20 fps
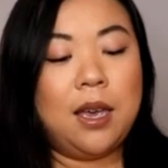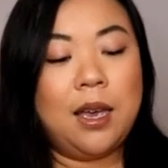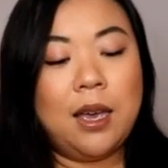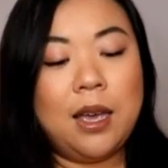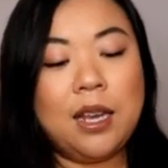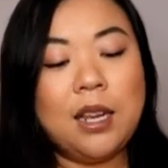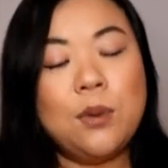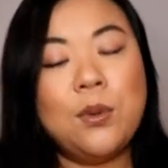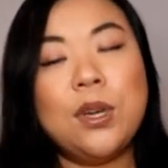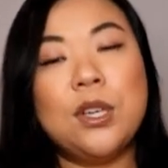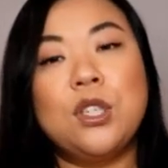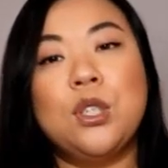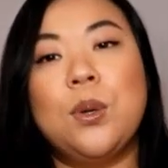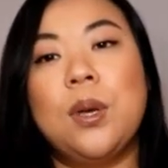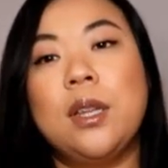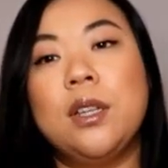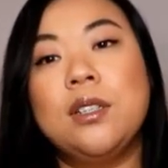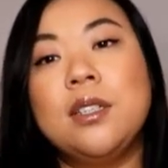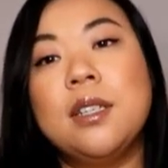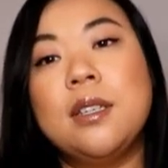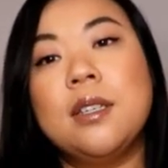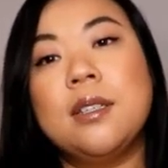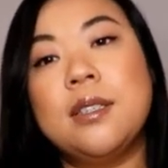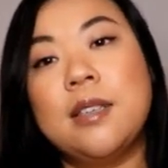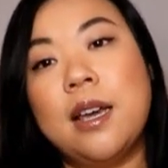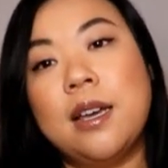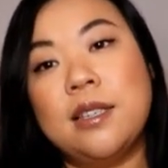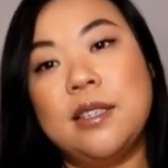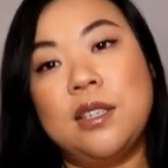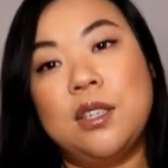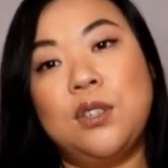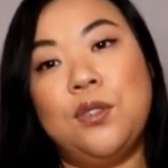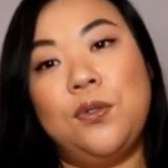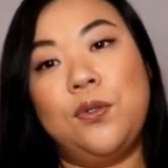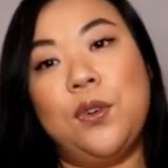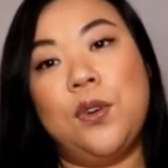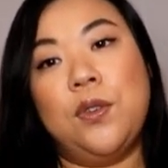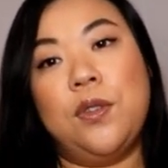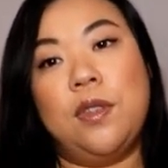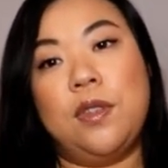Anyway, so I looked at the sizes
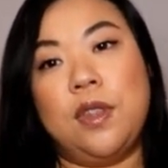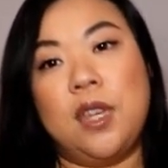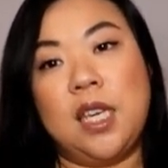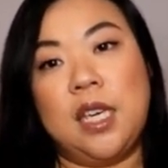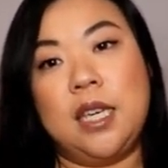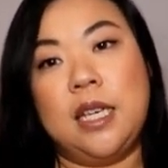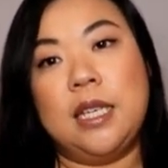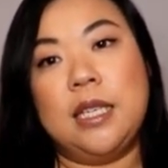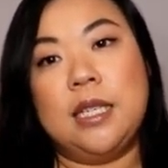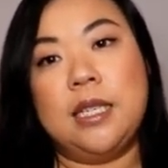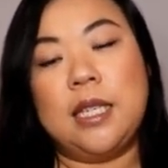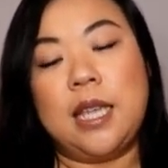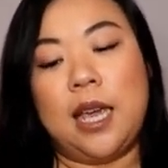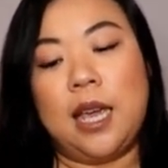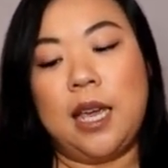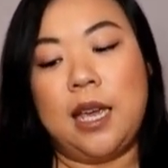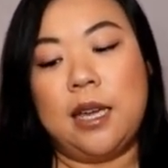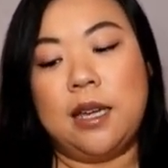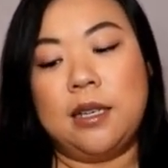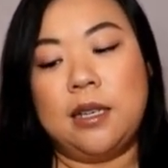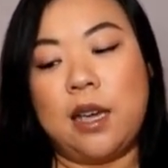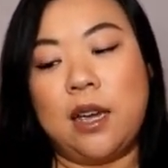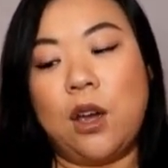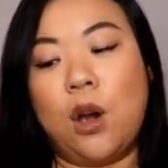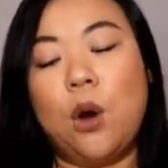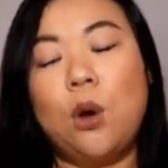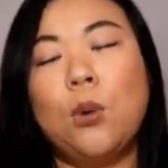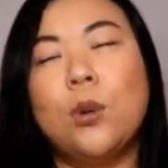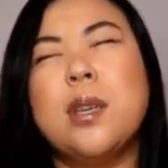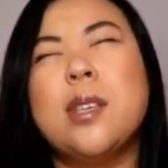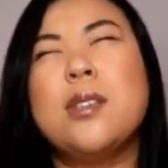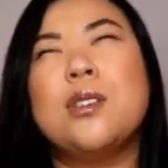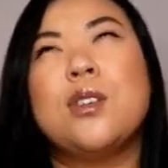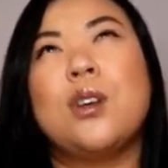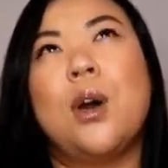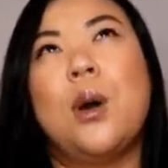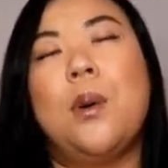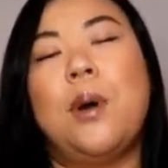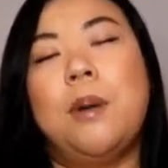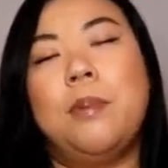for these, and I always
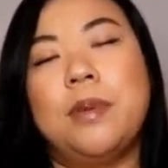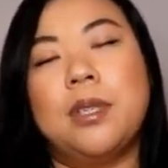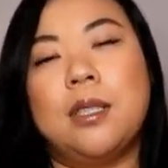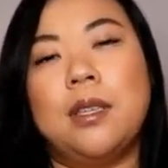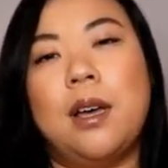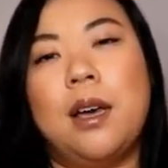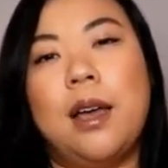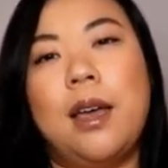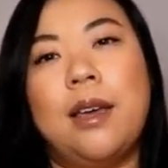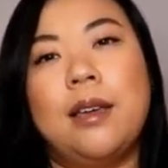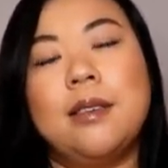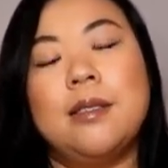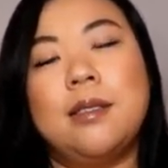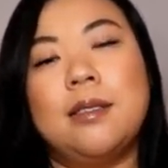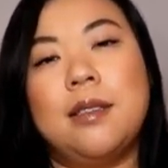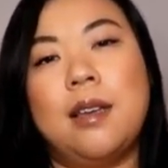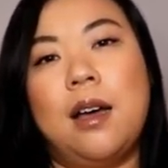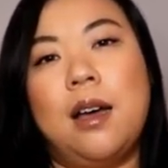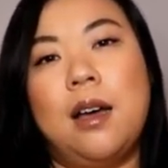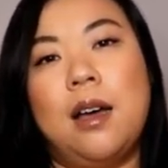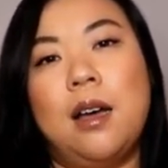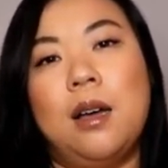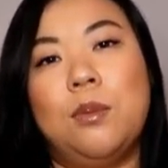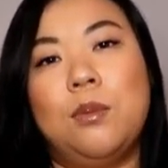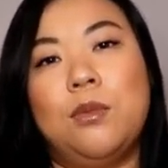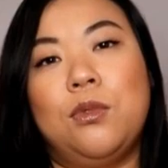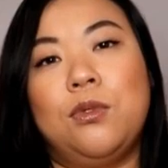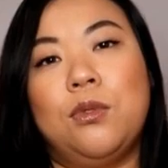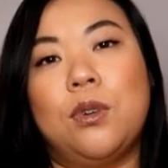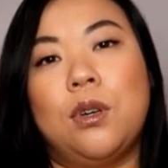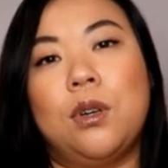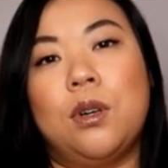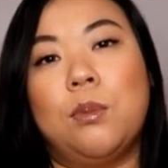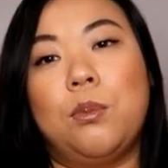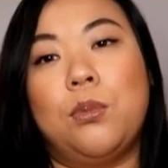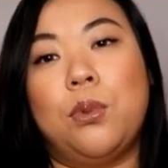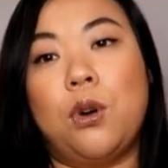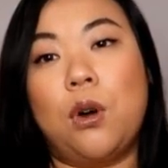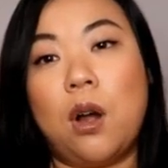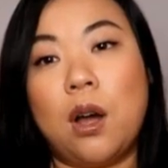go up a size for
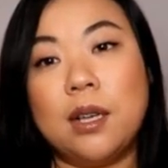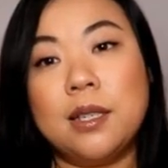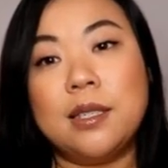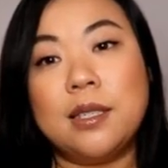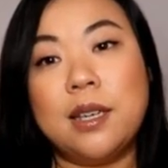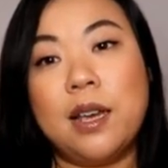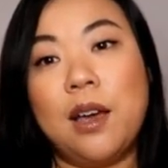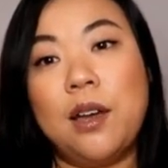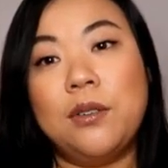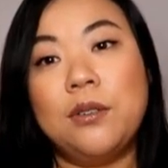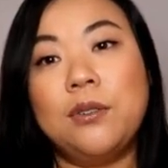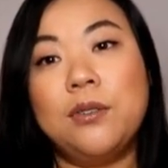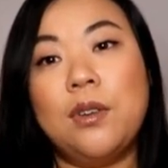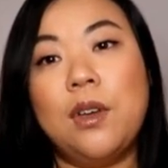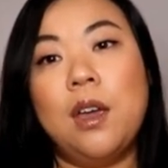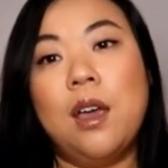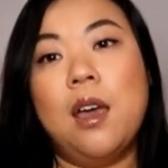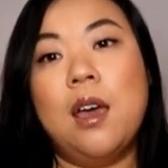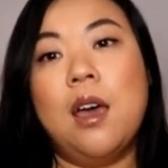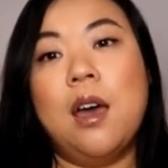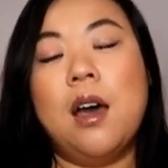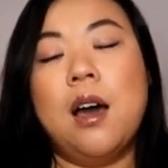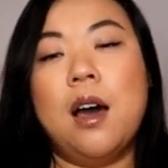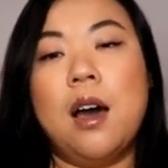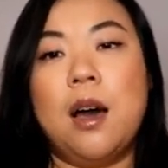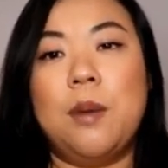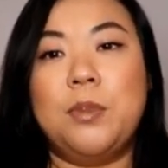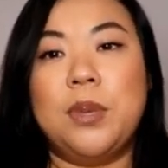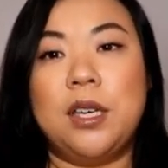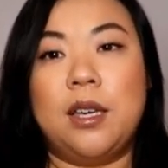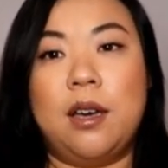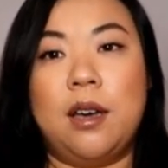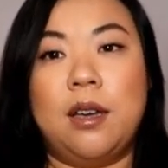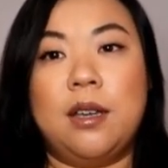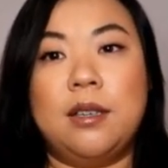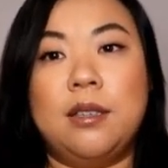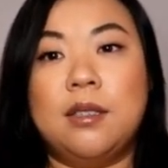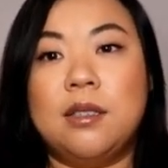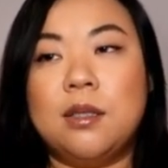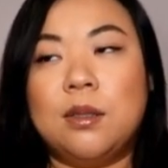bra stuff
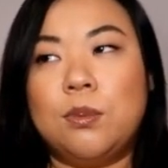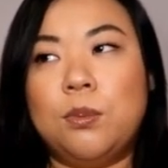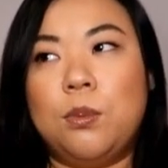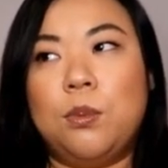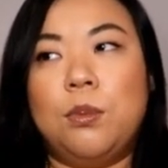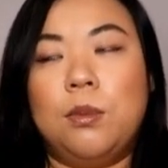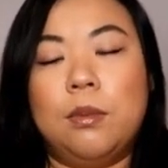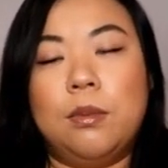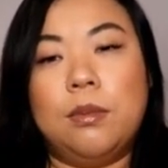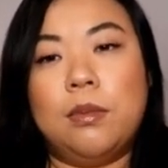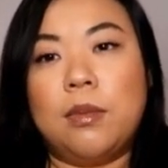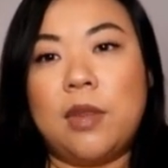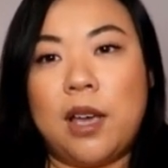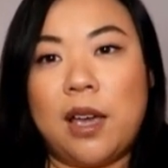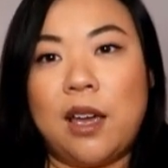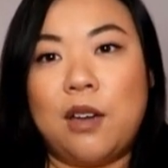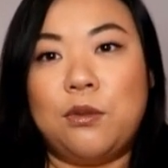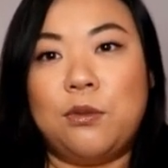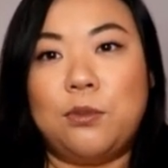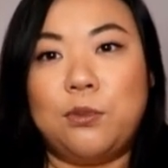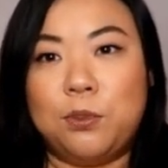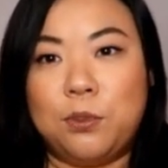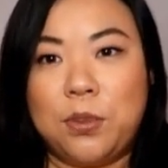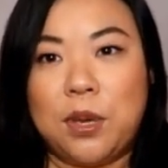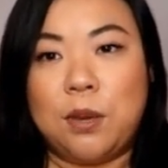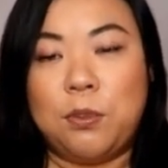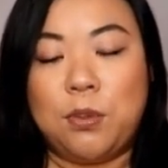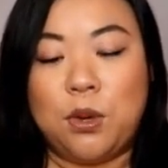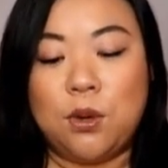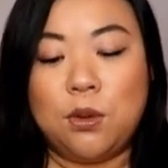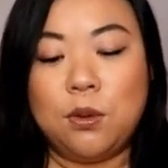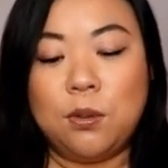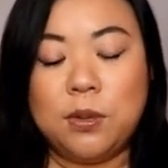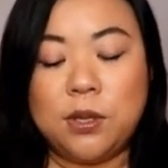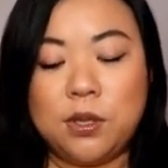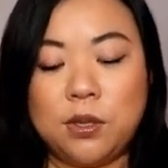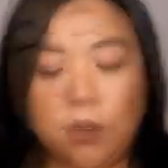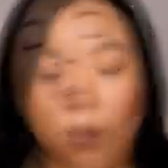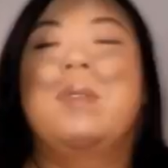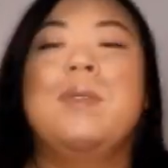because I have big boobs.
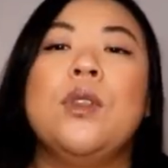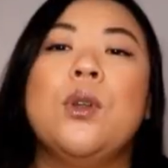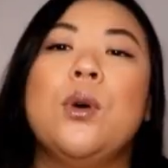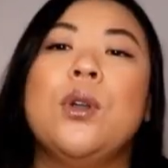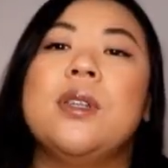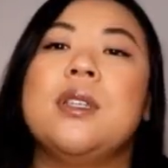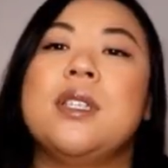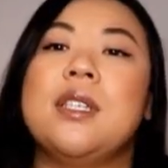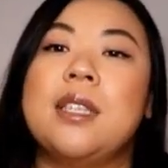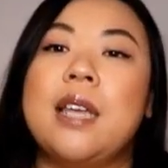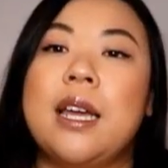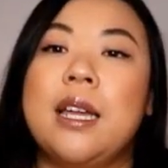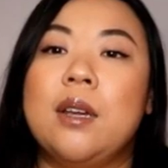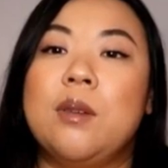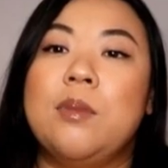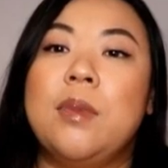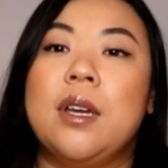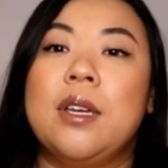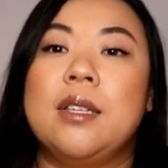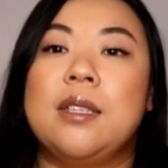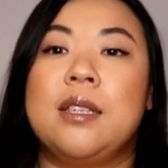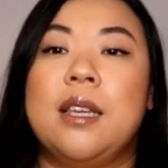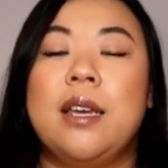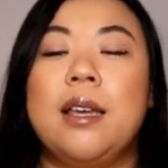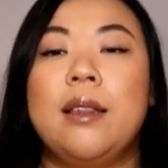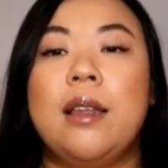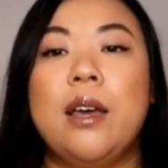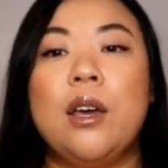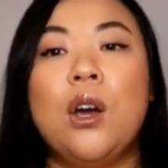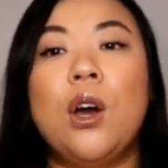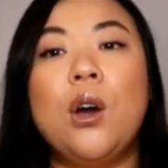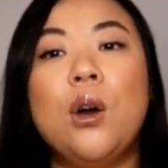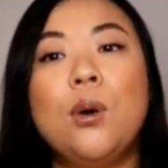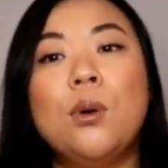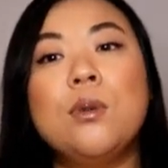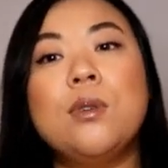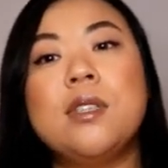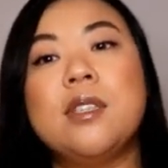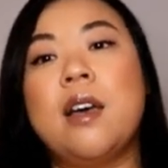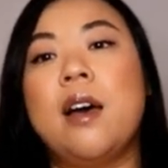So even though on the site it might say like,
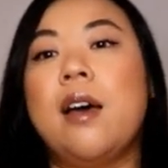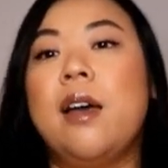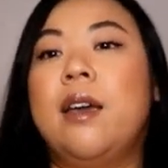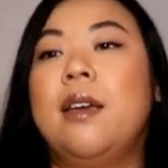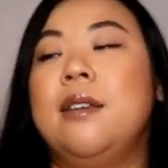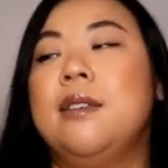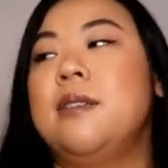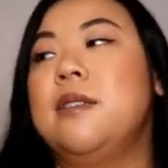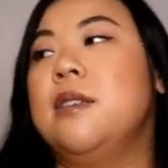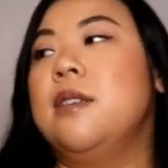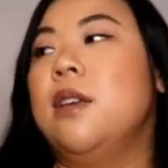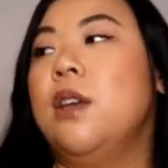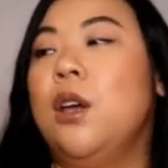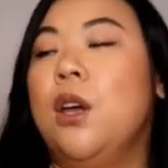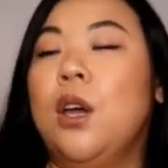oh, size